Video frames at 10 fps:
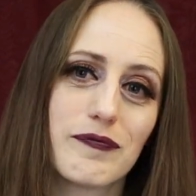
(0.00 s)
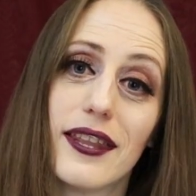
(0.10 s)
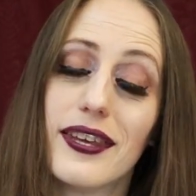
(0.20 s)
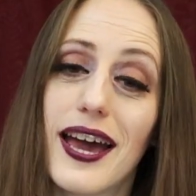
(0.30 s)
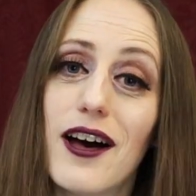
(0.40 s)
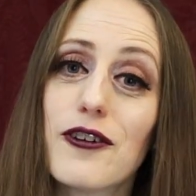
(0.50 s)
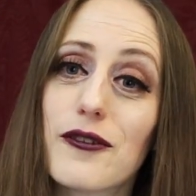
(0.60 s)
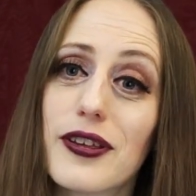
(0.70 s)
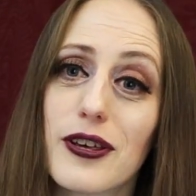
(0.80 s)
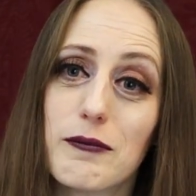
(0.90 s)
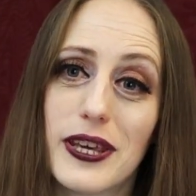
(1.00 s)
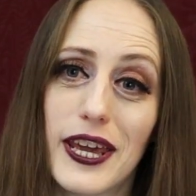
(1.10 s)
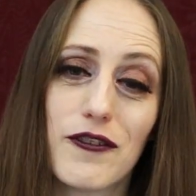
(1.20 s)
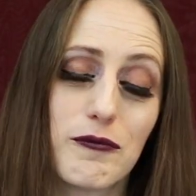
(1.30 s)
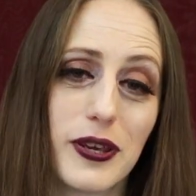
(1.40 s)
and the algorithm
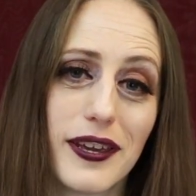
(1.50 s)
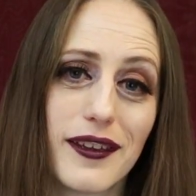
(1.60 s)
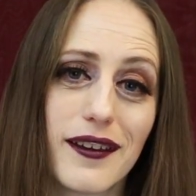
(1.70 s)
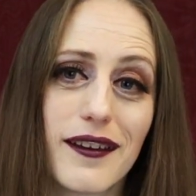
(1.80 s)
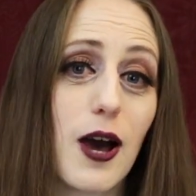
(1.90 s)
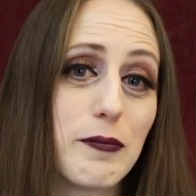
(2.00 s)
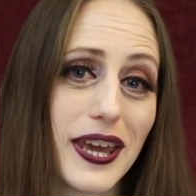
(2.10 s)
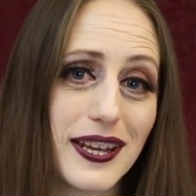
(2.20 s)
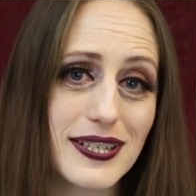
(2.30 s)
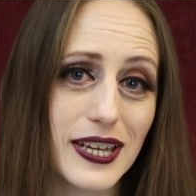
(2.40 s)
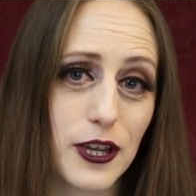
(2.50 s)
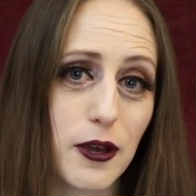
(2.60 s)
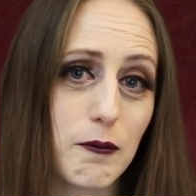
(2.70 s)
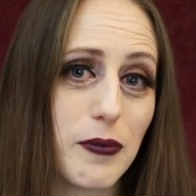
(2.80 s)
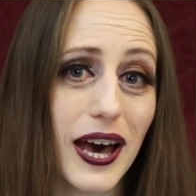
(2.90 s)
gave me a painting
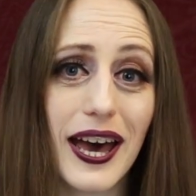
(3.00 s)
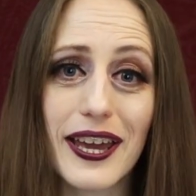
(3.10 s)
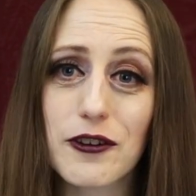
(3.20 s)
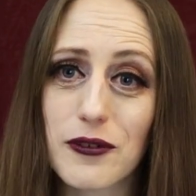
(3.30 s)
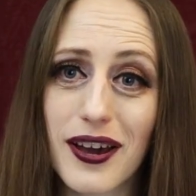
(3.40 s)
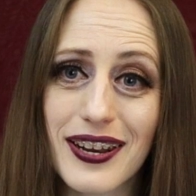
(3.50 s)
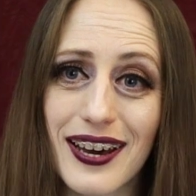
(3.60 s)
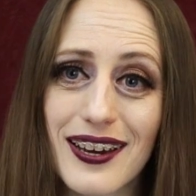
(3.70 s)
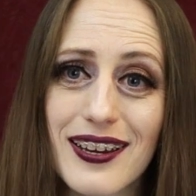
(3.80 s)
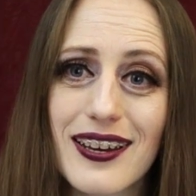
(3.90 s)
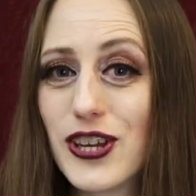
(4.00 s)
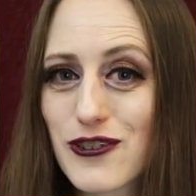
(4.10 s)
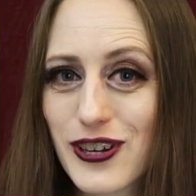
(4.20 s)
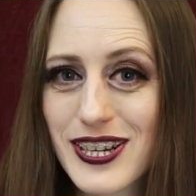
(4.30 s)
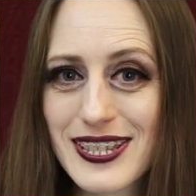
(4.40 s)
by Cranach
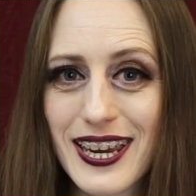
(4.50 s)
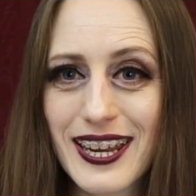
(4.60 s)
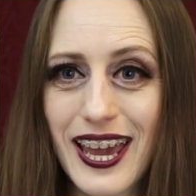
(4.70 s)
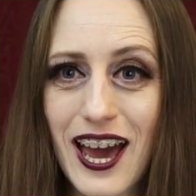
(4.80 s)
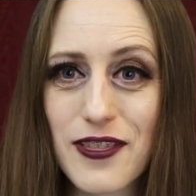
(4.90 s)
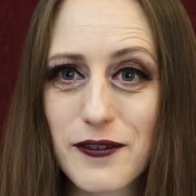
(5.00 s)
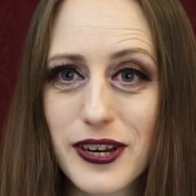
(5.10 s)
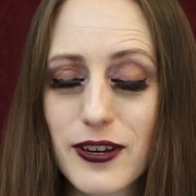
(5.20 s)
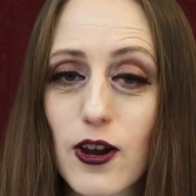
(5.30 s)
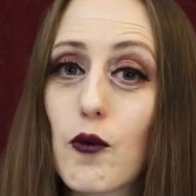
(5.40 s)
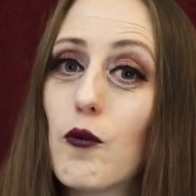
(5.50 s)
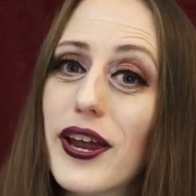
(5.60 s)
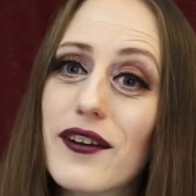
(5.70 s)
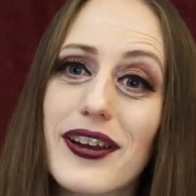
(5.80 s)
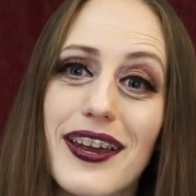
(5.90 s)
featuring Saint Catherine
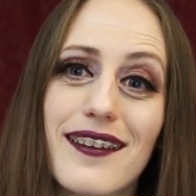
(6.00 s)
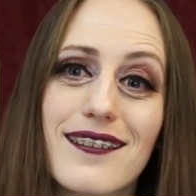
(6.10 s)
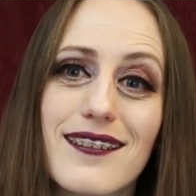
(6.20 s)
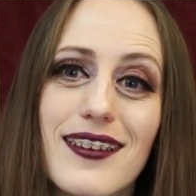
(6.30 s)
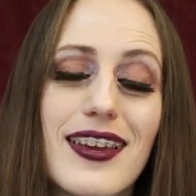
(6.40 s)
wearing